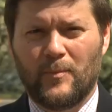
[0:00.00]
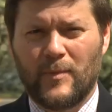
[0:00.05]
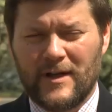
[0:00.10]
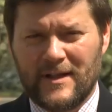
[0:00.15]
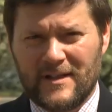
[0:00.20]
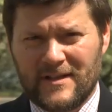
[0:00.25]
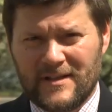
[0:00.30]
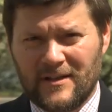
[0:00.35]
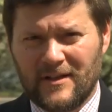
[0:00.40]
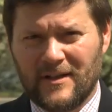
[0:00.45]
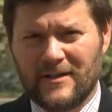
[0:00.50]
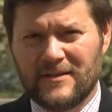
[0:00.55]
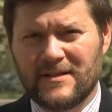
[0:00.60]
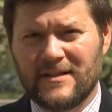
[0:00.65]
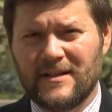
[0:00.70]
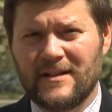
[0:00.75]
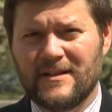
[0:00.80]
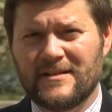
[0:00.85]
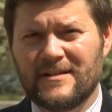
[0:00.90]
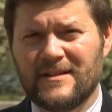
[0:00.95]
But until our
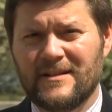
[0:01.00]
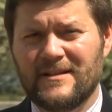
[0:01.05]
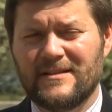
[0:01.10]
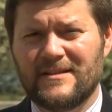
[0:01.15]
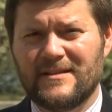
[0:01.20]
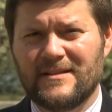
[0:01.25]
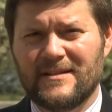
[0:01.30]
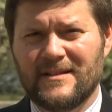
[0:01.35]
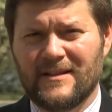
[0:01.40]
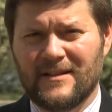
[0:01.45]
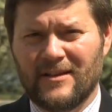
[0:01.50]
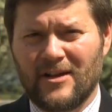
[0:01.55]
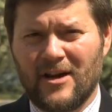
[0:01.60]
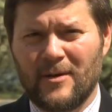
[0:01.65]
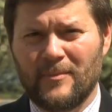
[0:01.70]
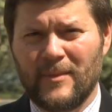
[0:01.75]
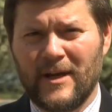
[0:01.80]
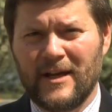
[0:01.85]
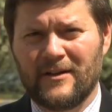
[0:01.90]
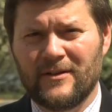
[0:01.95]
citizens and
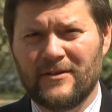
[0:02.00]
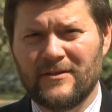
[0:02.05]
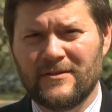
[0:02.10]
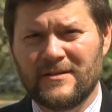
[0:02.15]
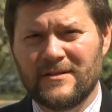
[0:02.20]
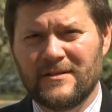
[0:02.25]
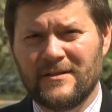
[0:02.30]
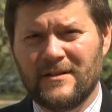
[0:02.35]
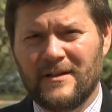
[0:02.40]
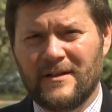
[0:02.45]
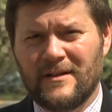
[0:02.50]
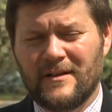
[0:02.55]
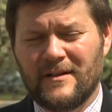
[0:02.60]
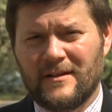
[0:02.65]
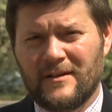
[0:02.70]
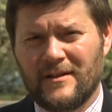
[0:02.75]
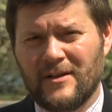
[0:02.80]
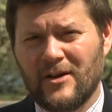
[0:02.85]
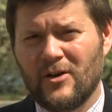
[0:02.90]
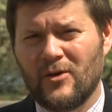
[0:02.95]
lawmakers
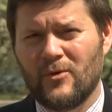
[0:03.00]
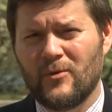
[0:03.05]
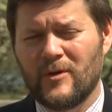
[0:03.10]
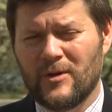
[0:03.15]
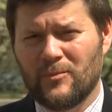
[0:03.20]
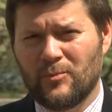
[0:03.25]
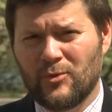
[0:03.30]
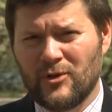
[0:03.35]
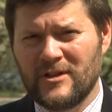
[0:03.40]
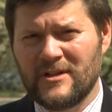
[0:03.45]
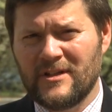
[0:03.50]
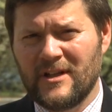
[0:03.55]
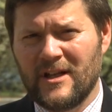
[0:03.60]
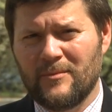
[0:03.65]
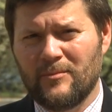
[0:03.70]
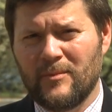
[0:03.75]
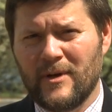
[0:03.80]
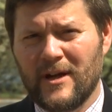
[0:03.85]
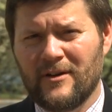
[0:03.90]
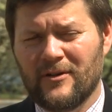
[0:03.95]
know and
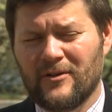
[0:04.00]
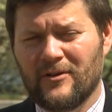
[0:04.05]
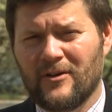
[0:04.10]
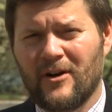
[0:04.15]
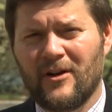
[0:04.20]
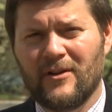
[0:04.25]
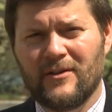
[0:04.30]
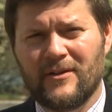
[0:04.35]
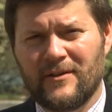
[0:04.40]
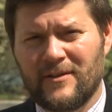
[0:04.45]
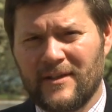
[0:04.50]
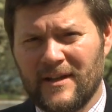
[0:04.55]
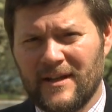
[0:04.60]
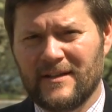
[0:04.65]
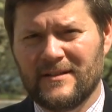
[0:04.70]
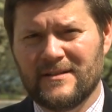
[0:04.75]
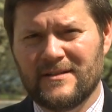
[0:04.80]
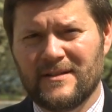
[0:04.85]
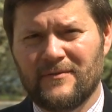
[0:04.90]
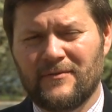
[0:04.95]
appreciate better all the
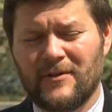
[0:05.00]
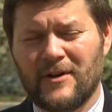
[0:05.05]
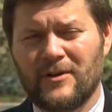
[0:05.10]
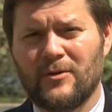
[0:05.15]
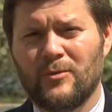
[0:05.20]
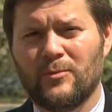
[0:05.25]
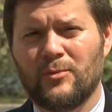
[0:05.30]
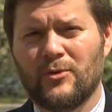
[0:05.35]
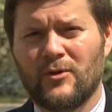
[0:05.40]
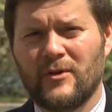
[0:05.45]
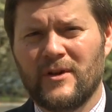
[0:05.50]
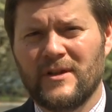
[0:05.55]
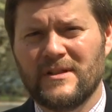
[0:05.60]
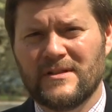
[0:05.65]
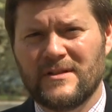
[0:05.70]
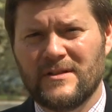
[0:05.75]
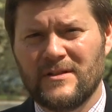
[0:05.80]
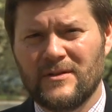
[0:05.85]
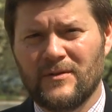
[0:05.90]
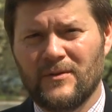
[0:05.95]
things that federal
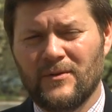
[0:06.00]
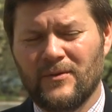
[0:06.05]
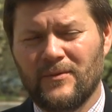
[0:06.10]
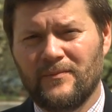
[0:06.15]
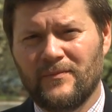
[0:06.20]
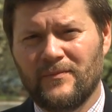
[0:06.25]
employees do,